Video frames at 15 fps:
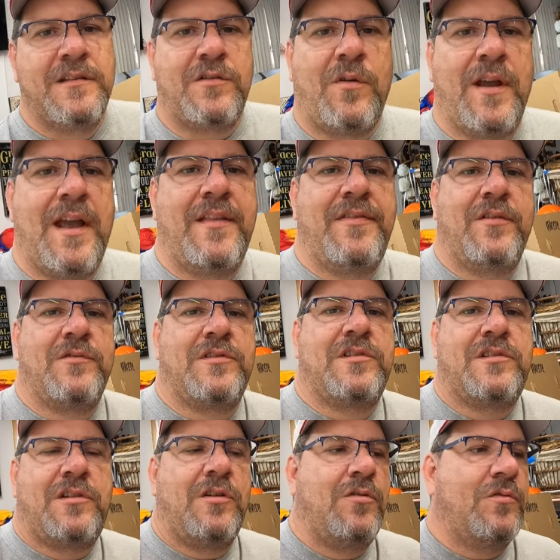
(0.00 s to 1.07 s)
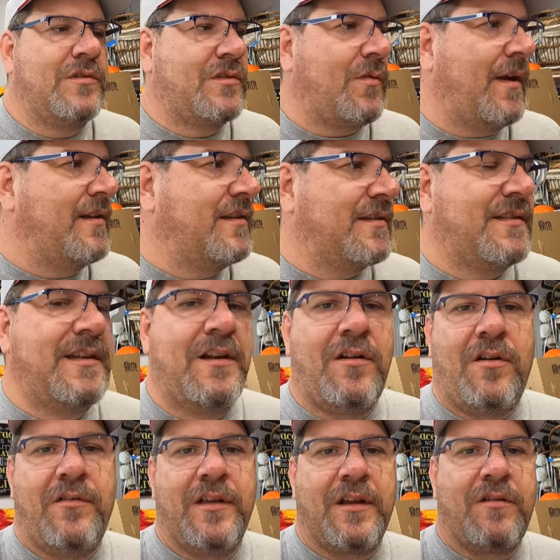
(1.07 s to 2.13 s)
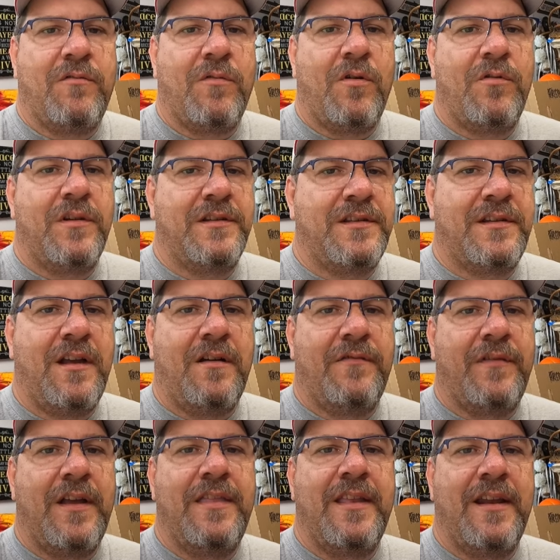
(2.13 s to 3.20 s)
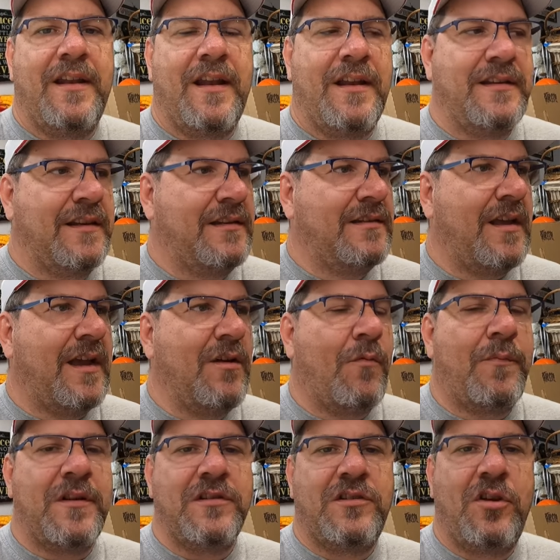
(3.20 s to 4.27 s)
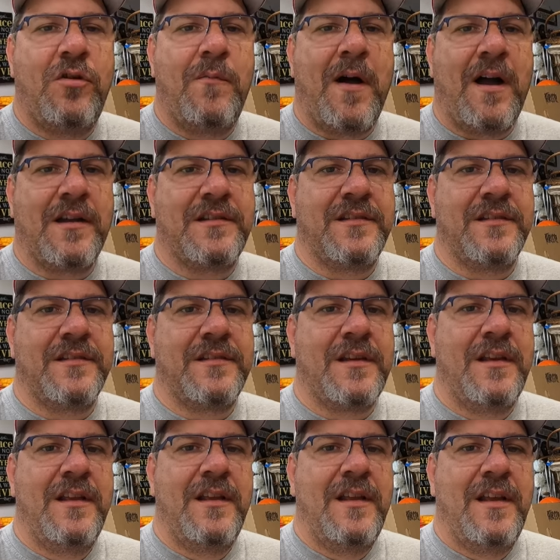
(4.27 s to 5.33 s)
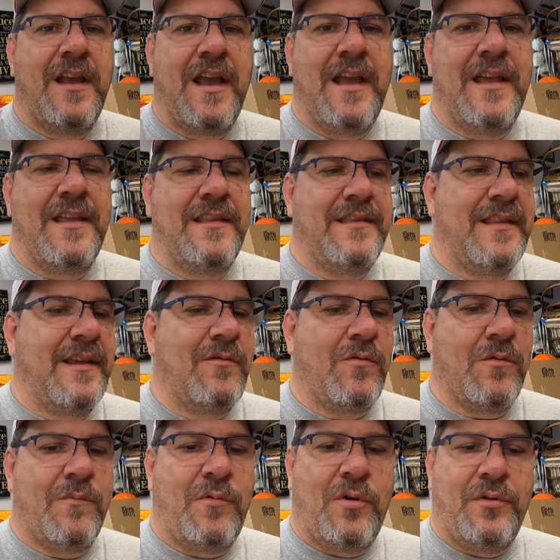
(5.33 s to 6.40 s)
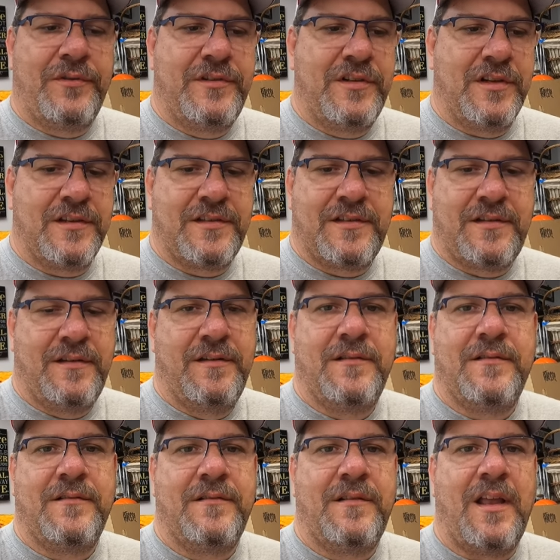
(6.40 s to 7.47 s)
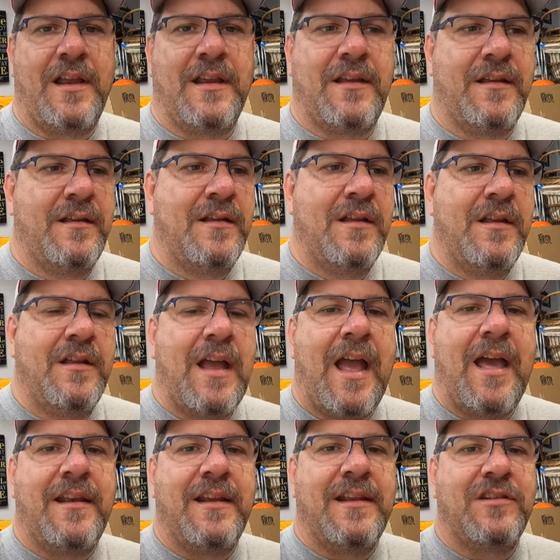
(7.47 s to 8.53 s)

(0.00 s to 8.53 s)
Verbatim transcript: So I had those two. So I just did all that corroded stuff, and then I did. I opened two boxes, and they were both just this like had